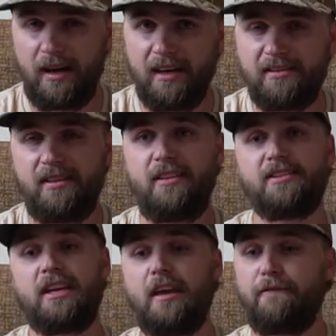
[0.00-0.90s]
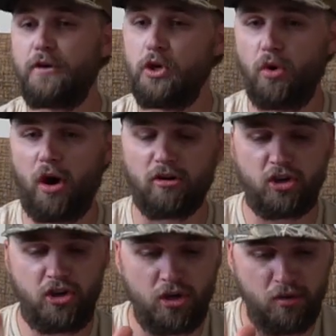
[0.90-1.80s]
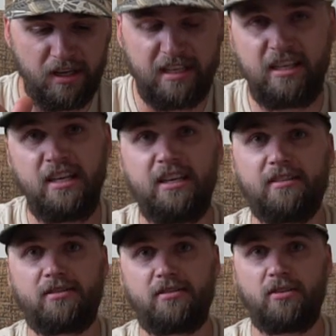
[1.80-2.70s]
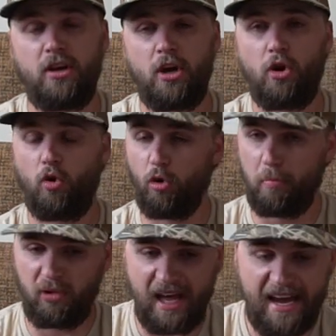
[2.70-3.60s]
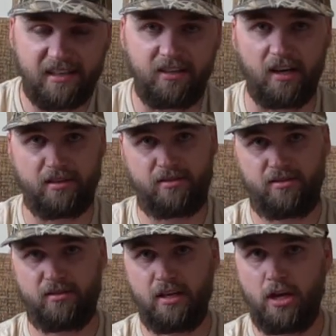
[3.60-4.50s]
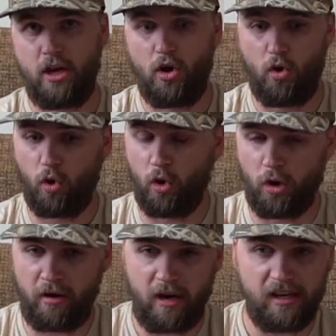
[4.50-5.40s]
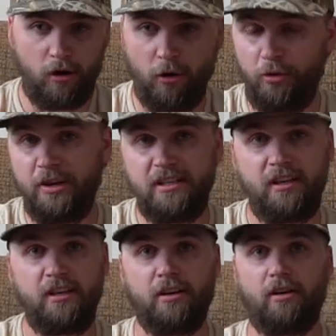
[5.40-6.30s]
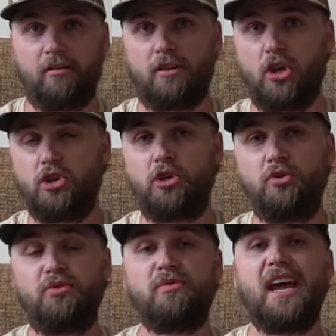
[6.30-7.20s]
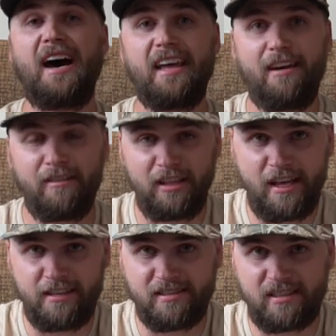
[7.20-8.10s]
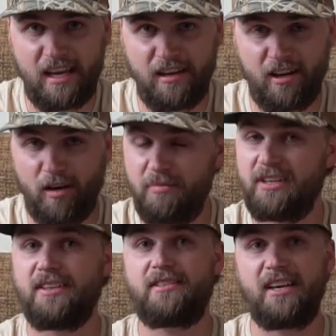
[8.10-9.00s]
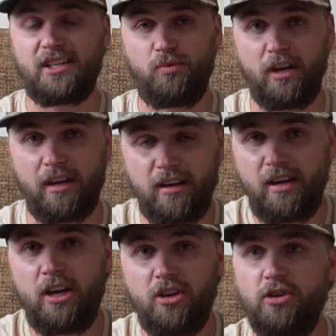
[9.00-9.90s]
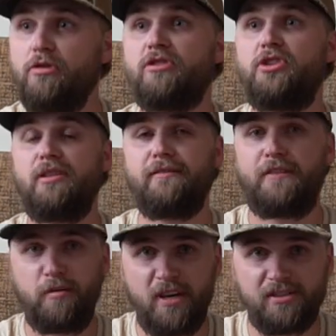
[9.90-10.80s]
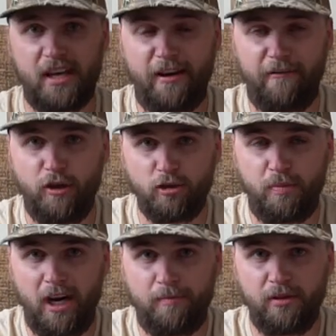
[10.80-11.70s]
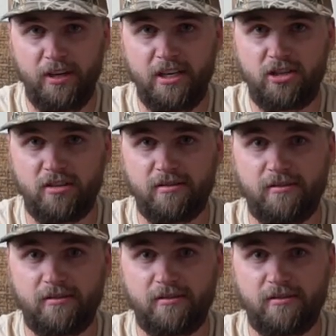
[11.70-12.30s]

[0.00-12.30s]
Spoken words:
I say this: if you are shooting geese or black ducks or early teal, you do not have a leg to stand on, because guess what? You are shooting females out of those populations.